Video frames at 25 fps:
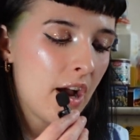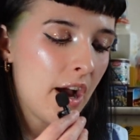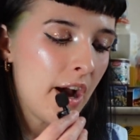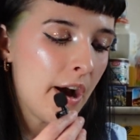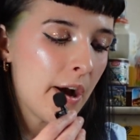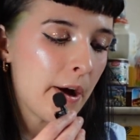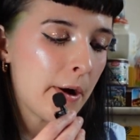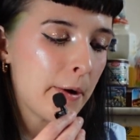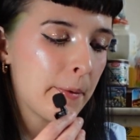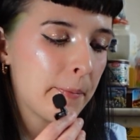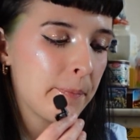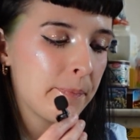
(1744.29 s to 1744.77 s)

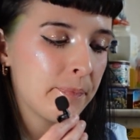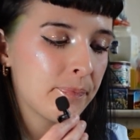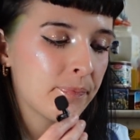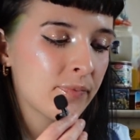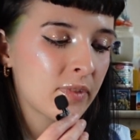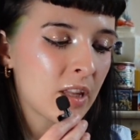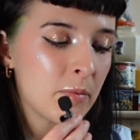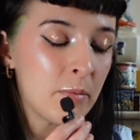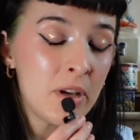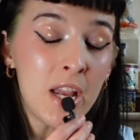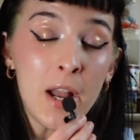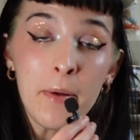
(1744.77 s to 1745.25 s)

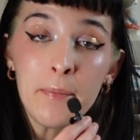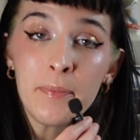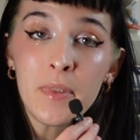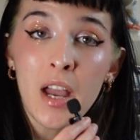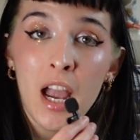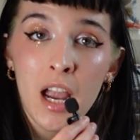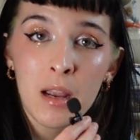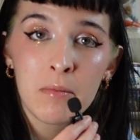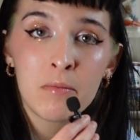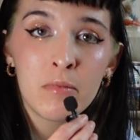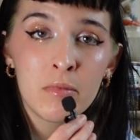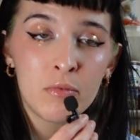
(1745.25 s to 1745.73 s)
But yeah,
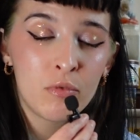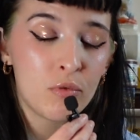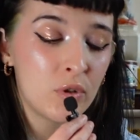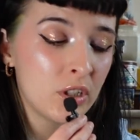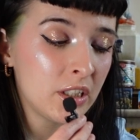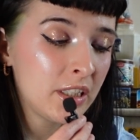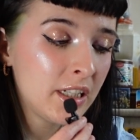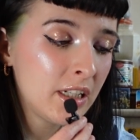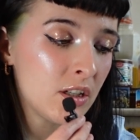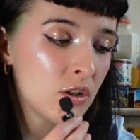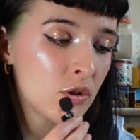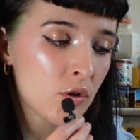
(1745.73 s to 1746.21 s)
I'm
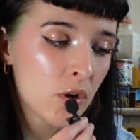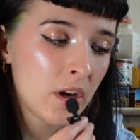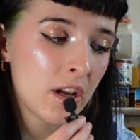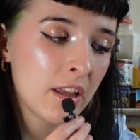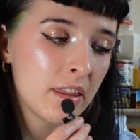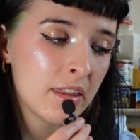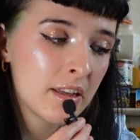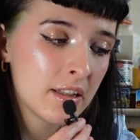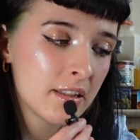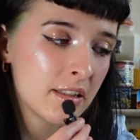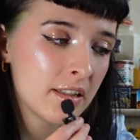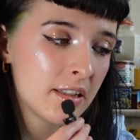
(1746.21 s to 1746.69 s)
really
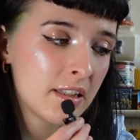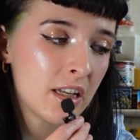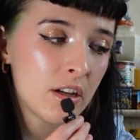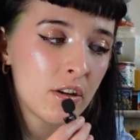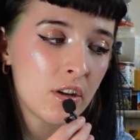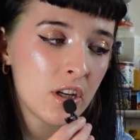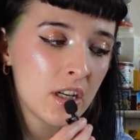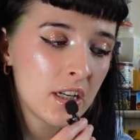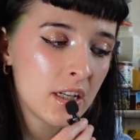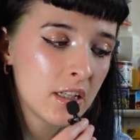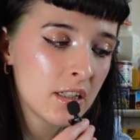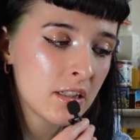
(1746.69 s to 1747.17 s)
enjoying this
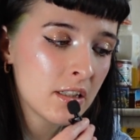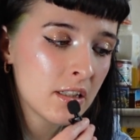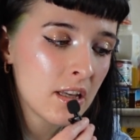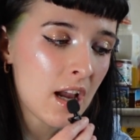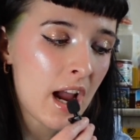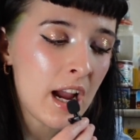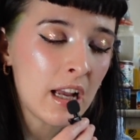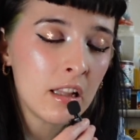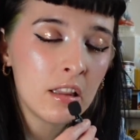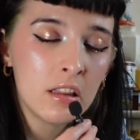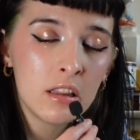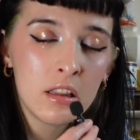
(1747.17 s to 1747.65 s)
series.
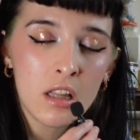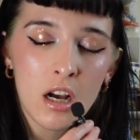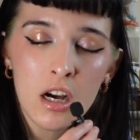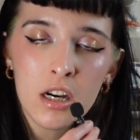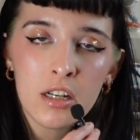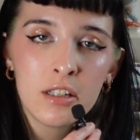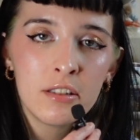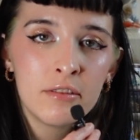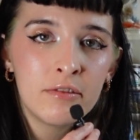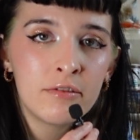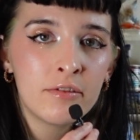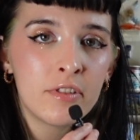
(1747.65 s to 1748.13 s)
I
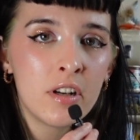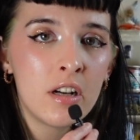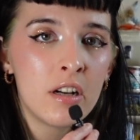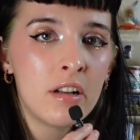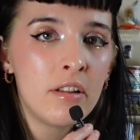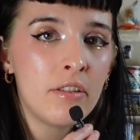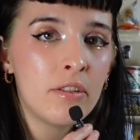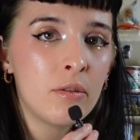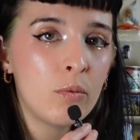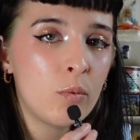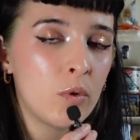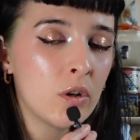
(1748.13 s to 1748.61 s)
love
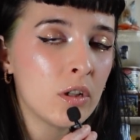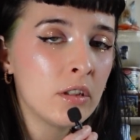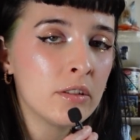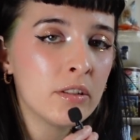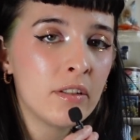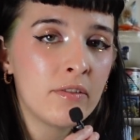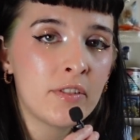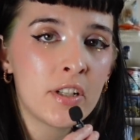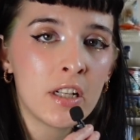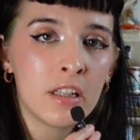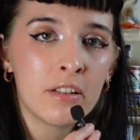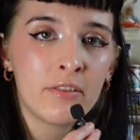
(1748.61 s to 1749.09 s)
the world
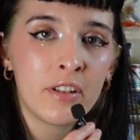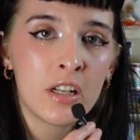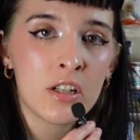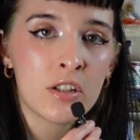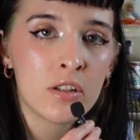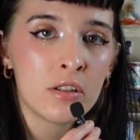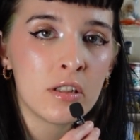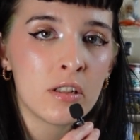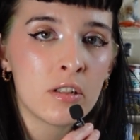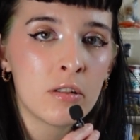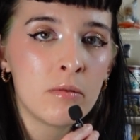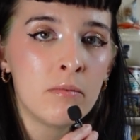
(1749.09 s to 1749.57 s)
of
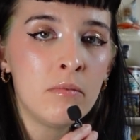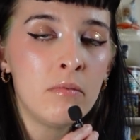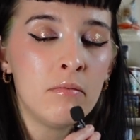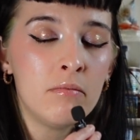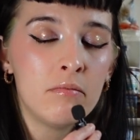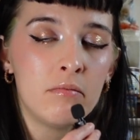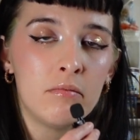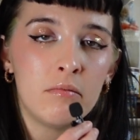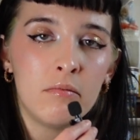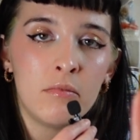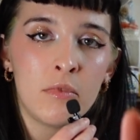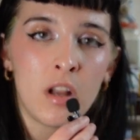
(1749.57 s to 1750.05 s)
televangelism,
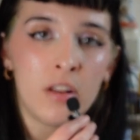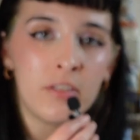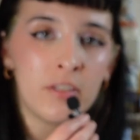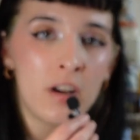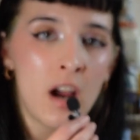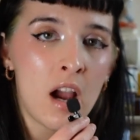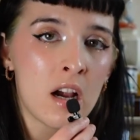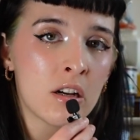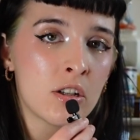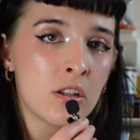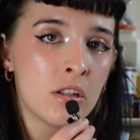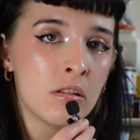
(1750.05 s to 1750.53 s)
not
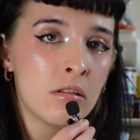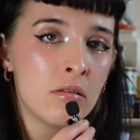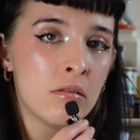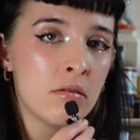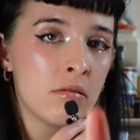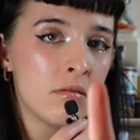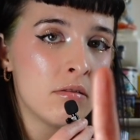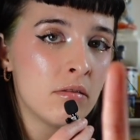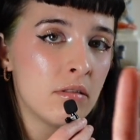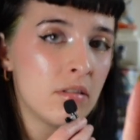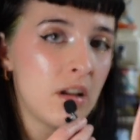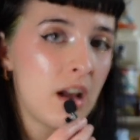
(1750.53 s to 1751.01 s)
their
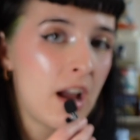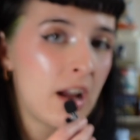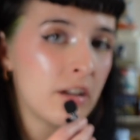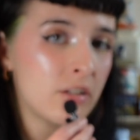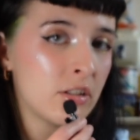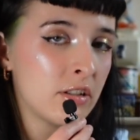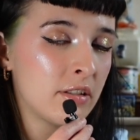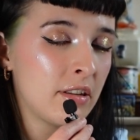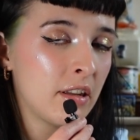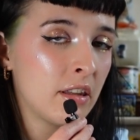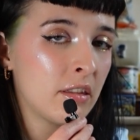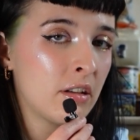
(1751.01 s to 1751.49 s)
actions. I
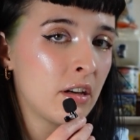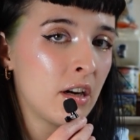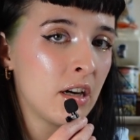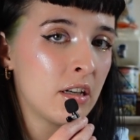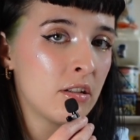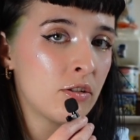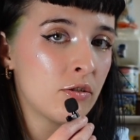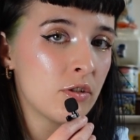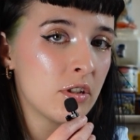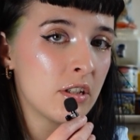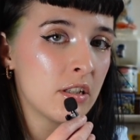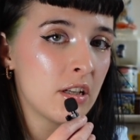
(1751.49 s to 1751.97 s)
just think they're
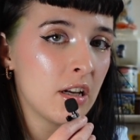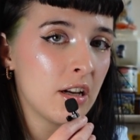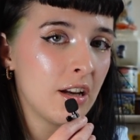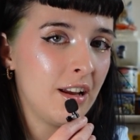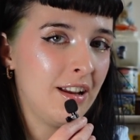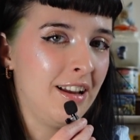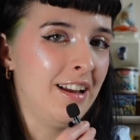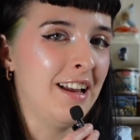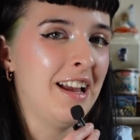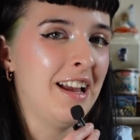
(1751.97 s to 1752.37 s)
interesting.